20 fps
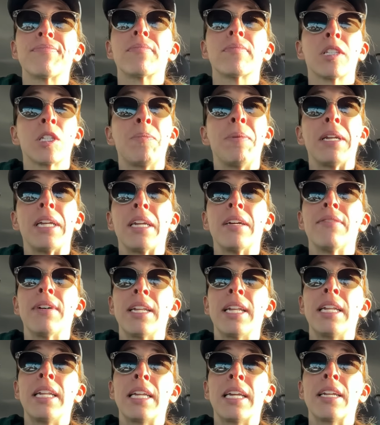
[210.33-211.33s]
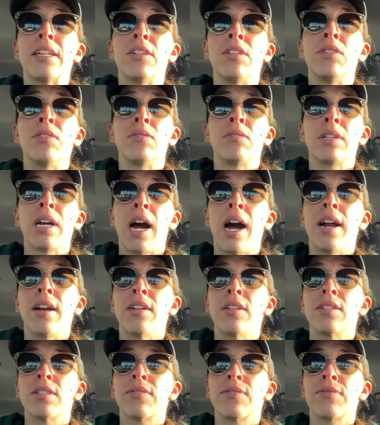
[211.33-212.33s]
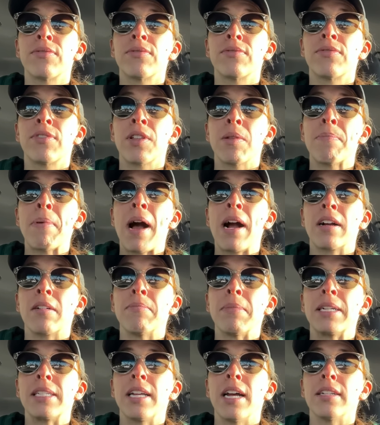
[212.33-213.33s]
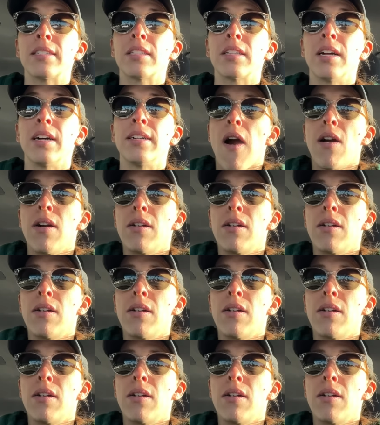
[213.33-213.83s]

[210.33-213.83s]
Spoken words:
Speaking of, I need to get new tires for the back of my Tesla.